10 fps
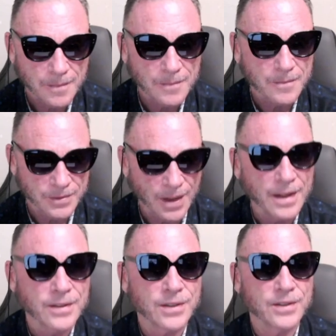
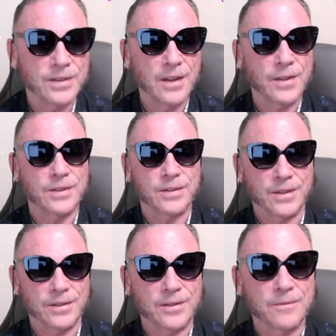Science is
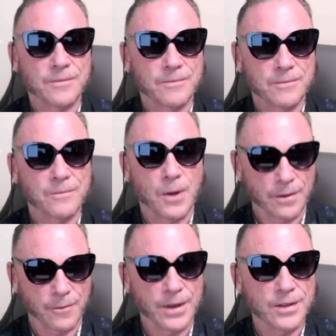synthesis. What
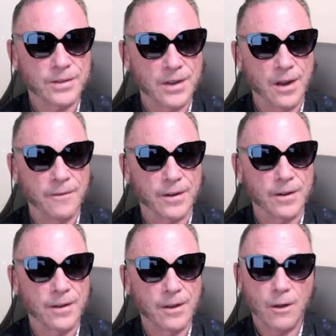have we discovered?
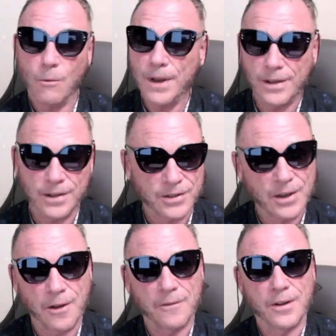We
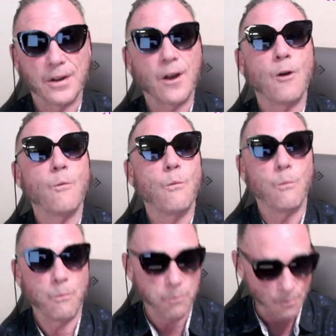discovered
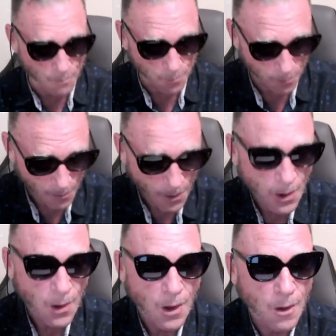
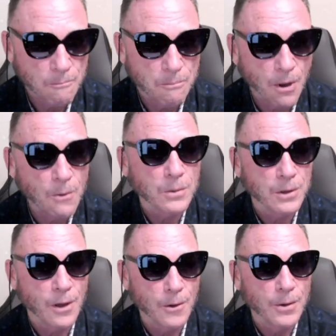a
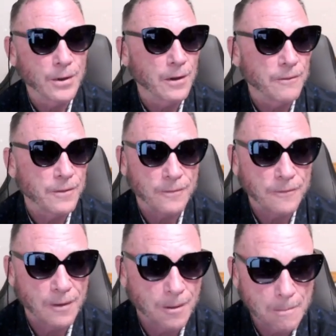boatload of
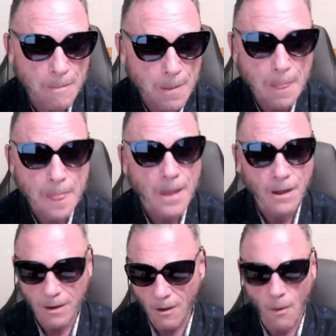
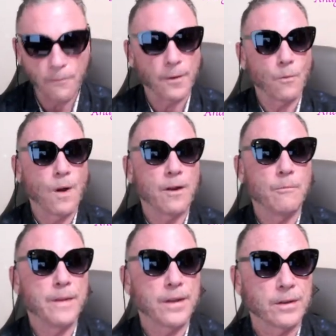
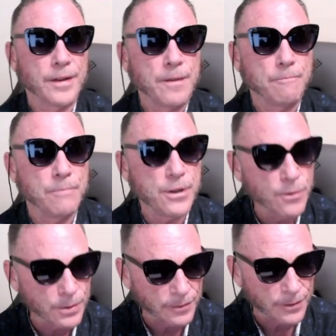overwhelmingly
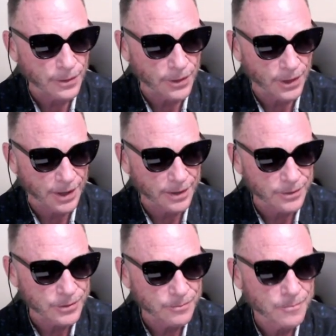beautiful
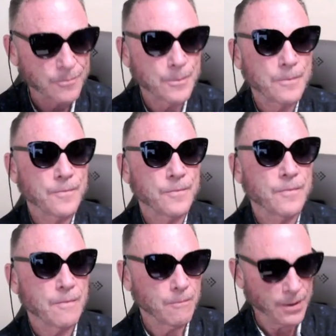things.
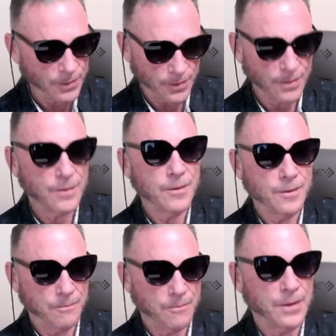But
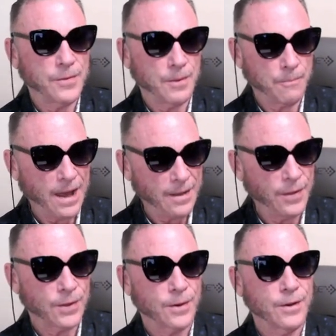the
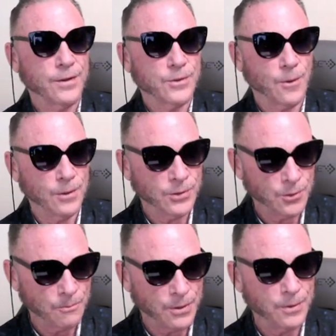panther is
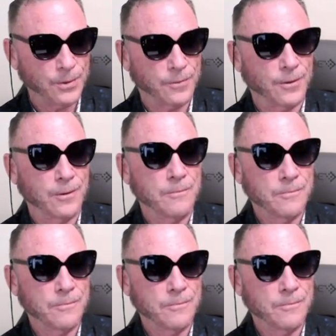also beautiful.